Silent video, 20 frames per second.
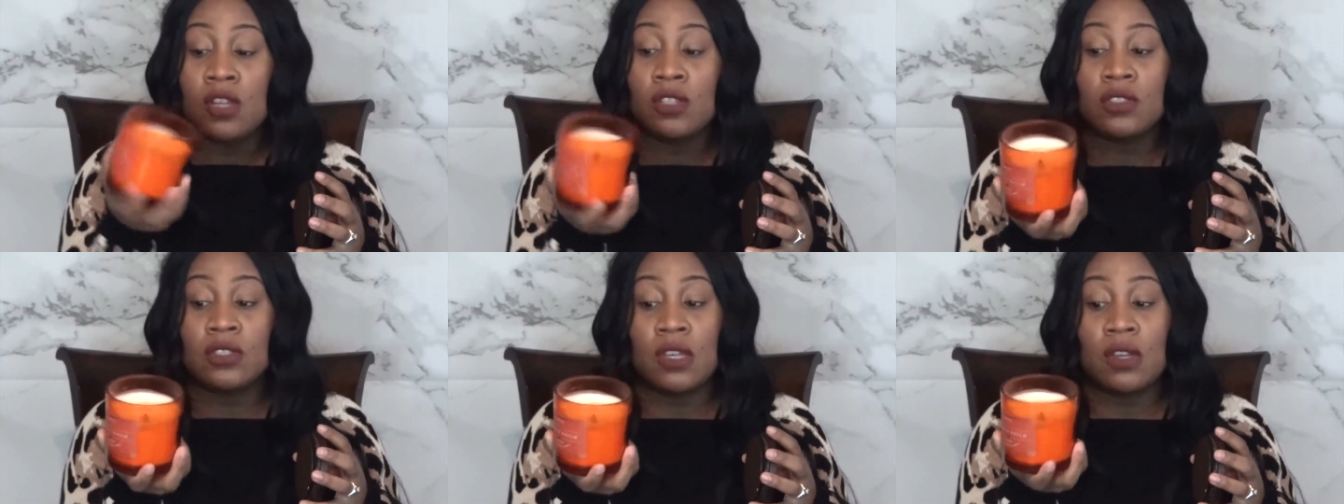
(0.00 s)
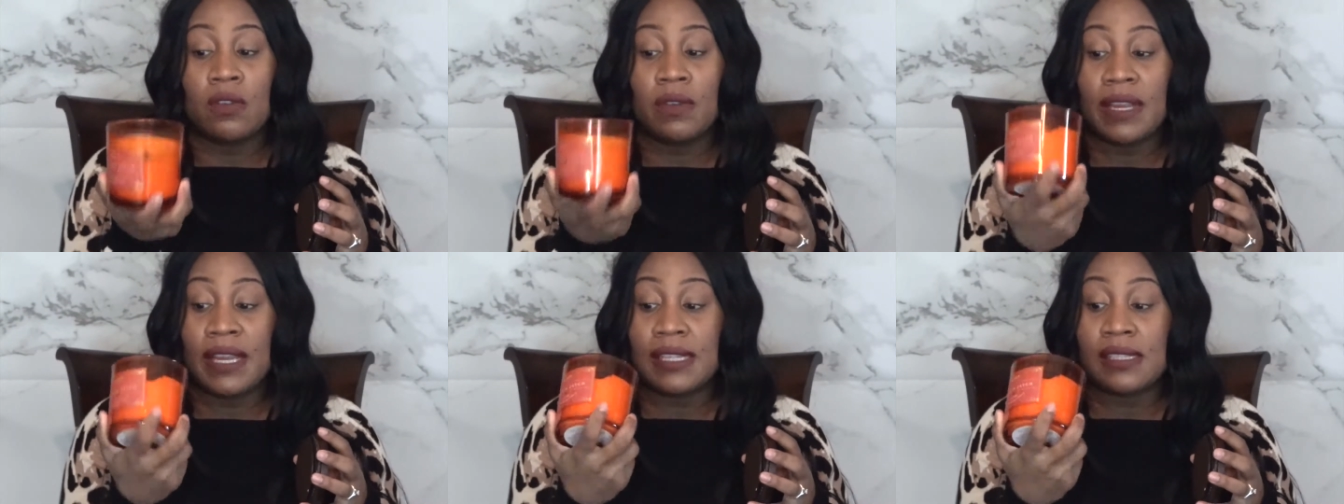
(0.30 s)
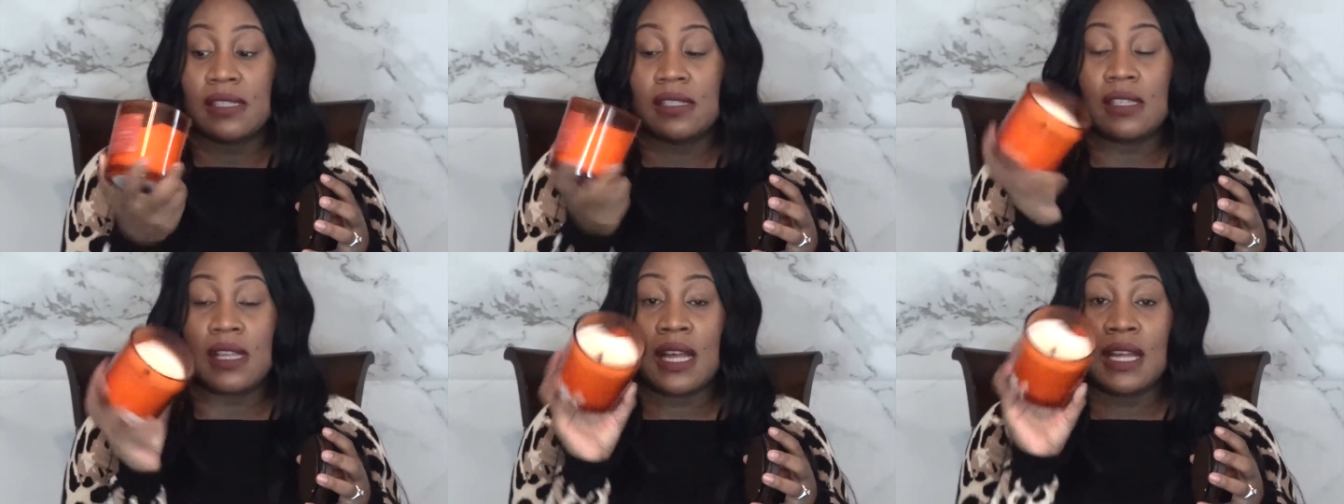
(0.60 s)
so
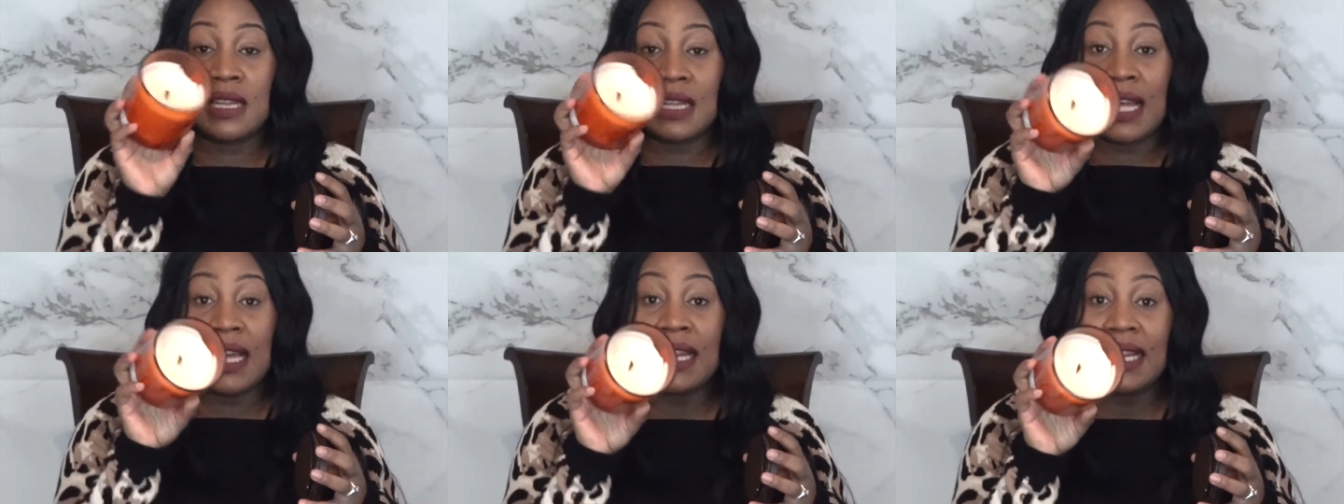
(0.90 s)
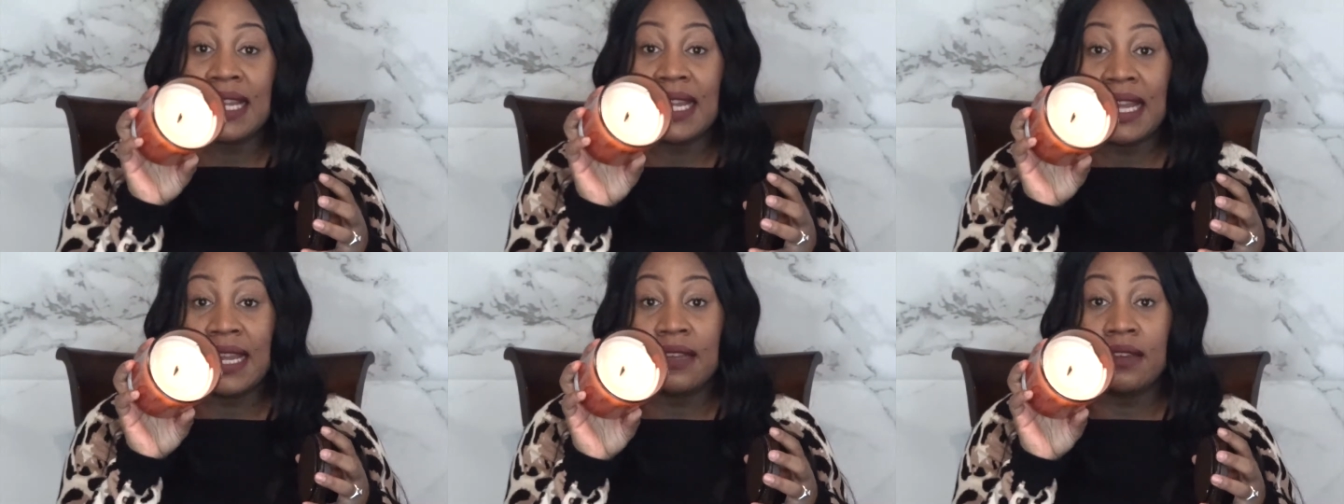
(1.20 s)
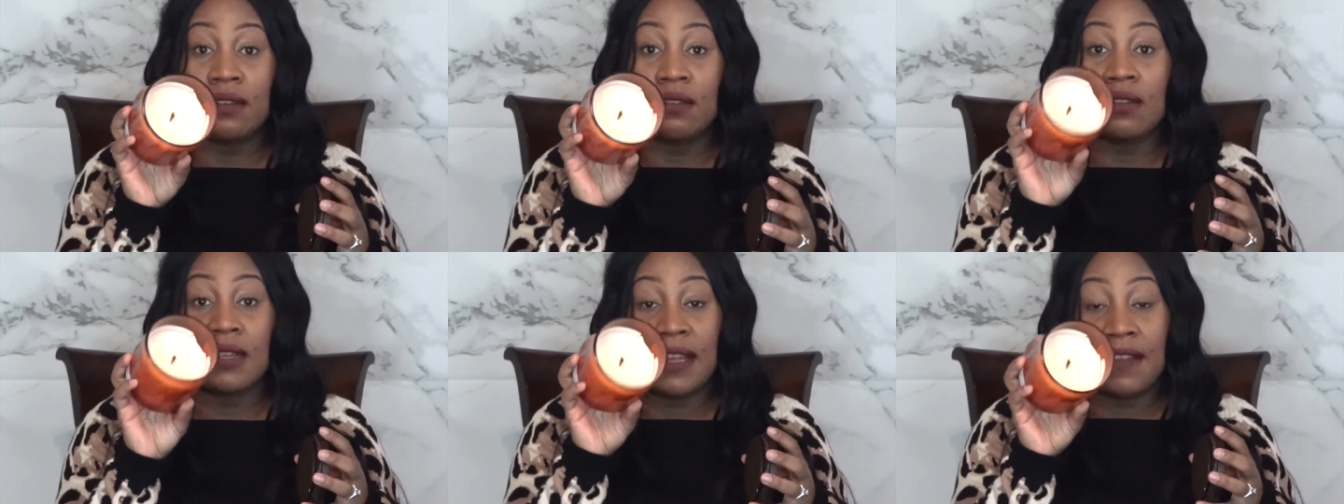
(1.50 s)
it's a lot of
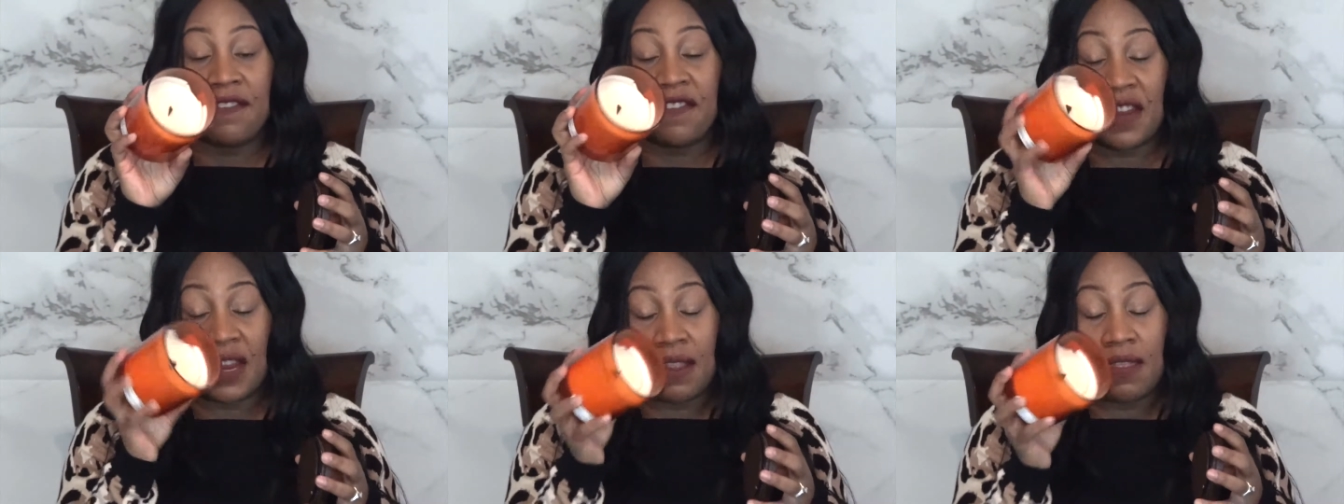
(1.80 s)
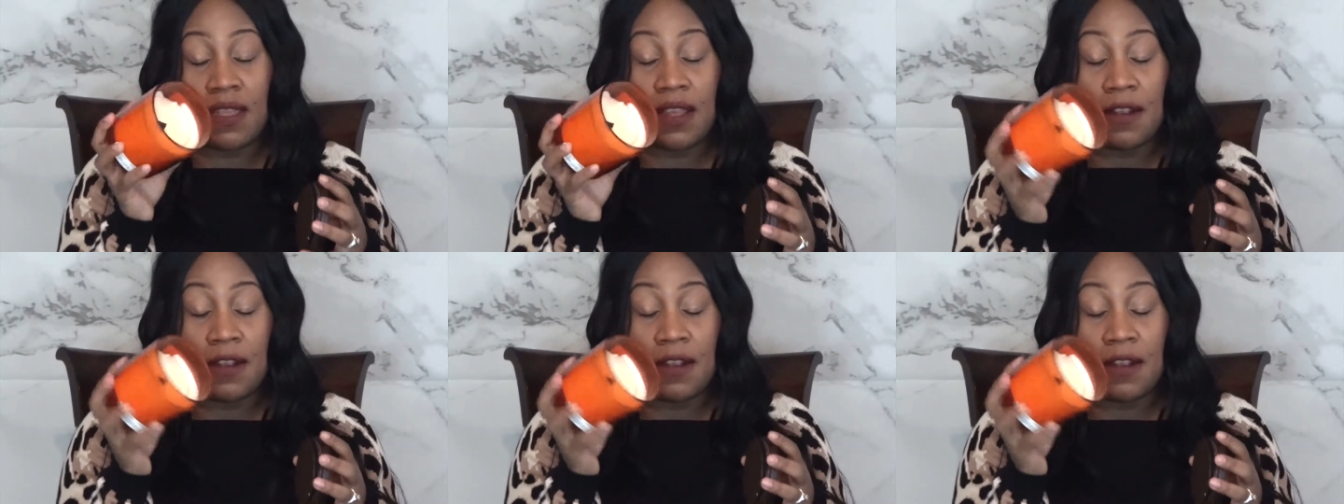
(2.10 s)
candle left in